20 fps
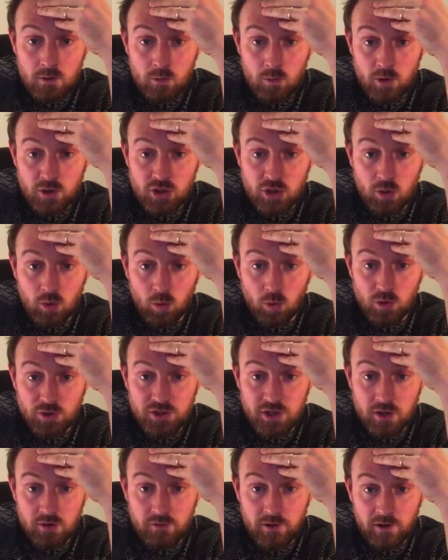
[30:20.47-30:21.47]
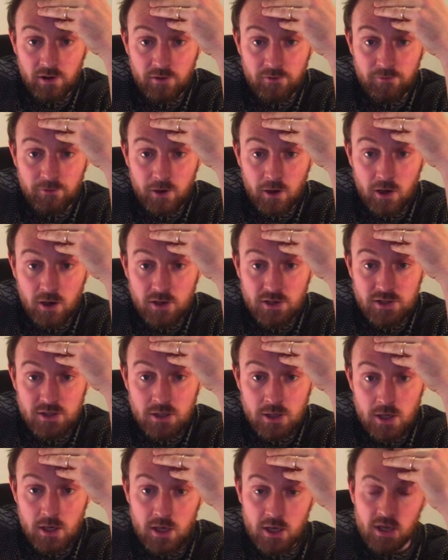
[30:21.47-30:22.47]
which are also very fast.
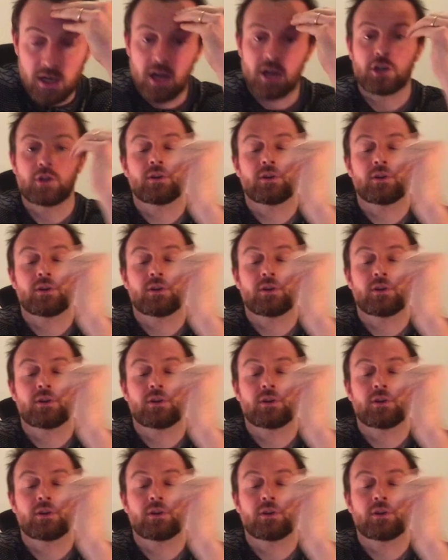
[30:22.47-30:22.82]
And you